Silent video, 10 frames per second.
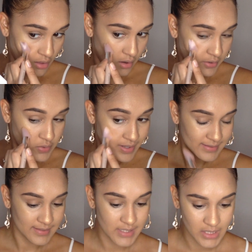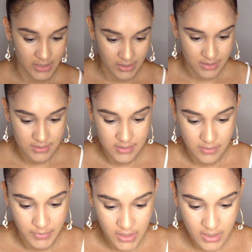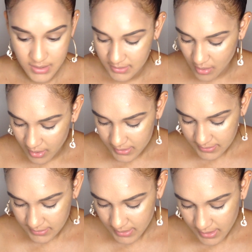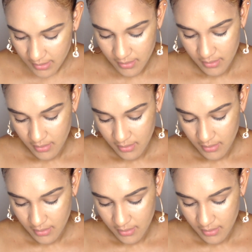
are you guys seeing this? Because honestly,